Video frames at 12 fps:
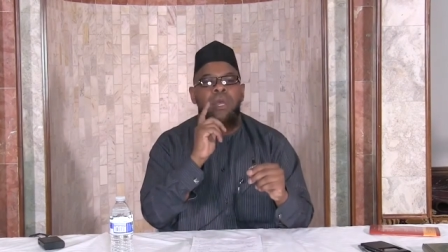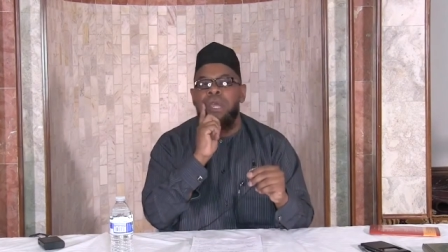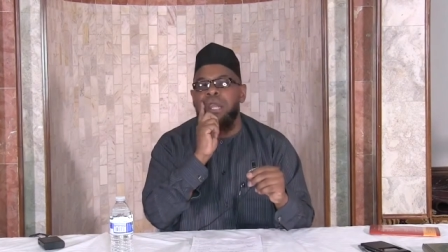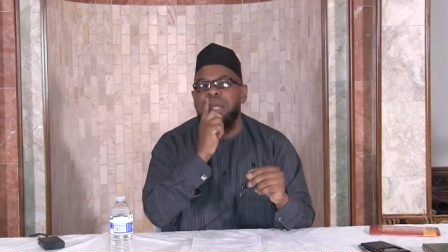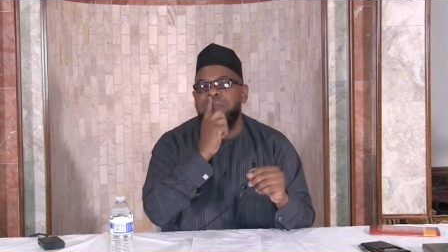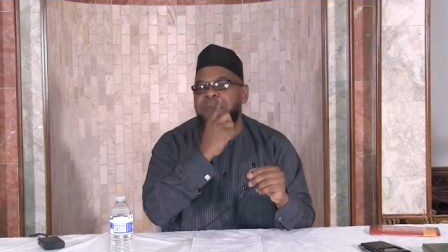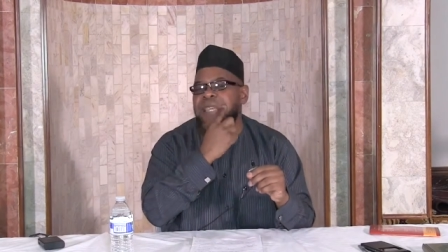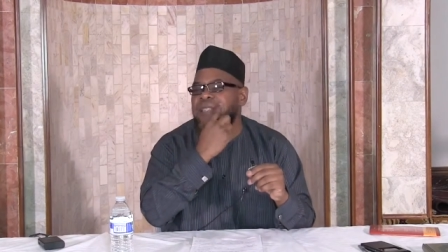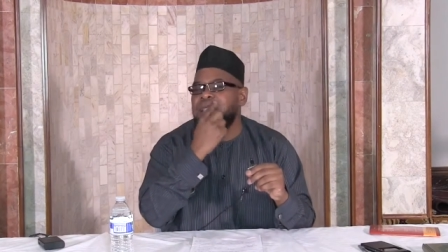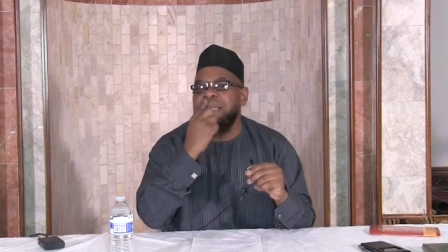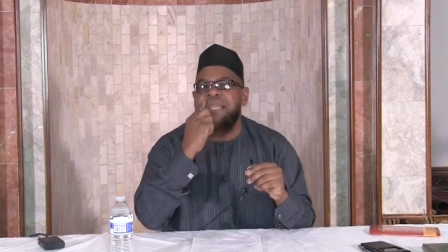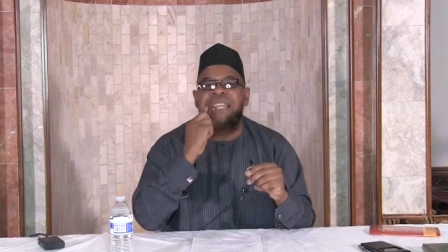and he licked
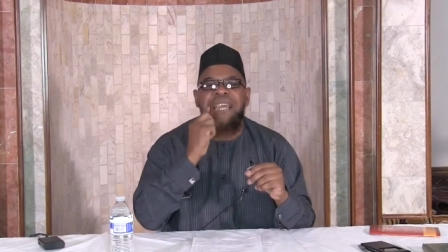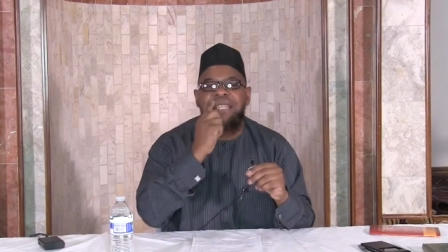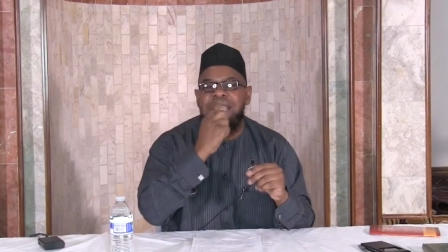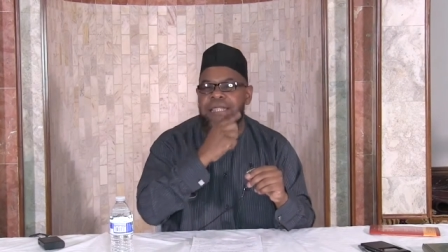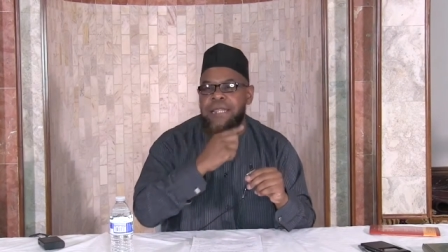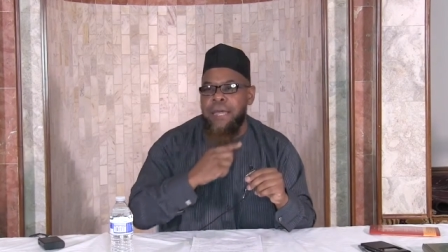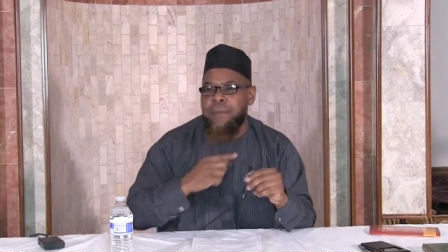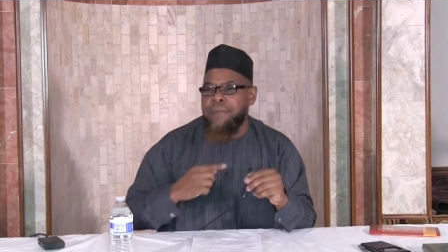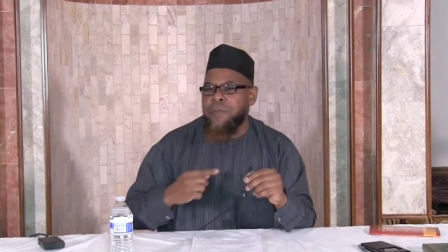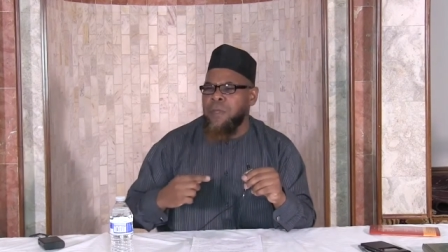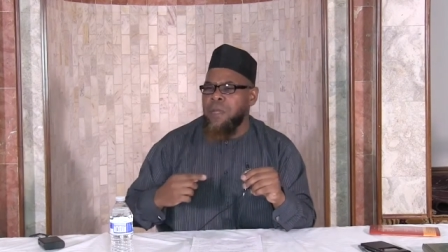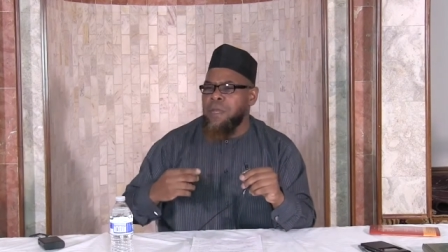his, he licked his
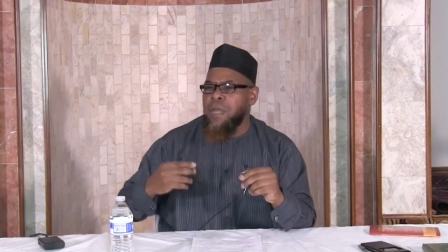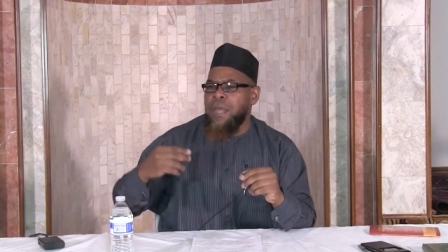lips.